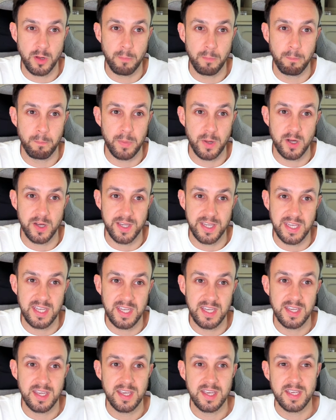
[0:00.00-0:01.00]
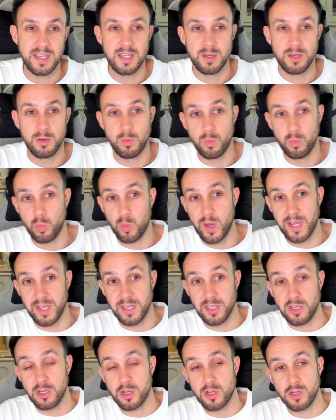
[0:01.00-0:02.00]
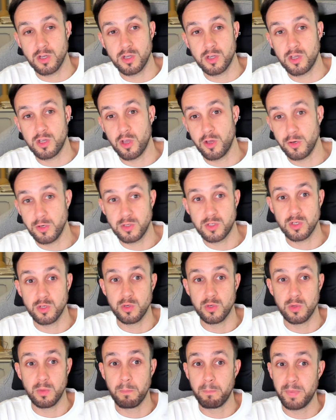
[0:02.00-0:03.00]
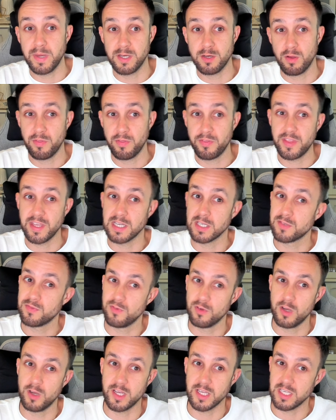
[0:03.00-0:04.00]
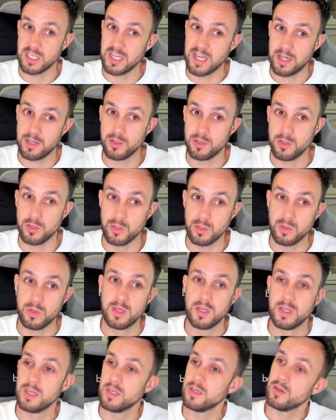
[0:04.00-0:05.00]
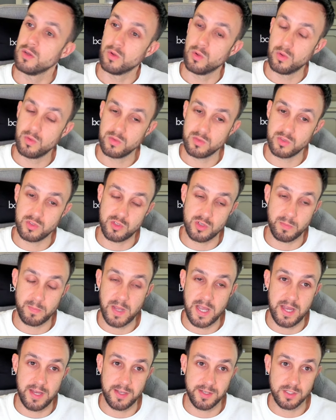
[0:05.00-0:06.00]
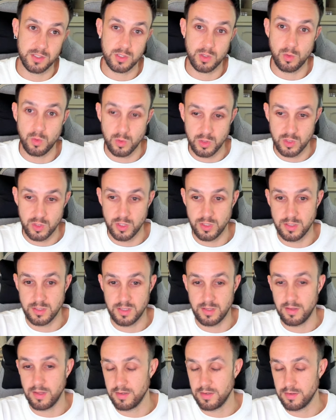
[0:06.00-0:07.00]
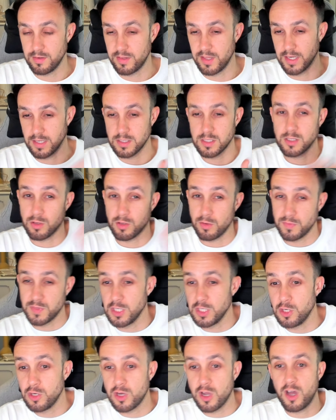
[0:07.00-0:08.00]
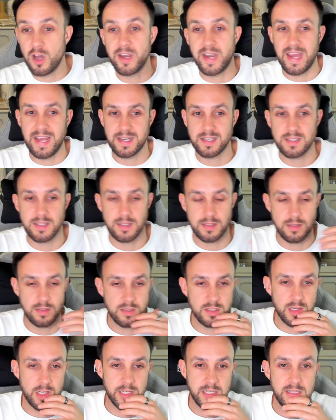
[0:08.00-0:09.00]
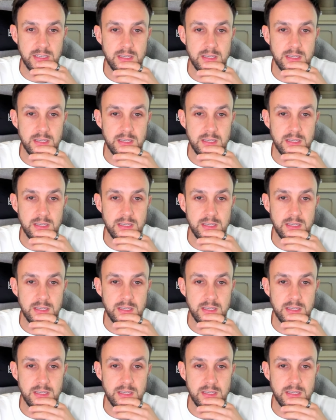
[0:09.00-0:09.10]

Buy, where you can go to bid on things for like Yahoo, Japan's auctions and things, because obviously you can't access the site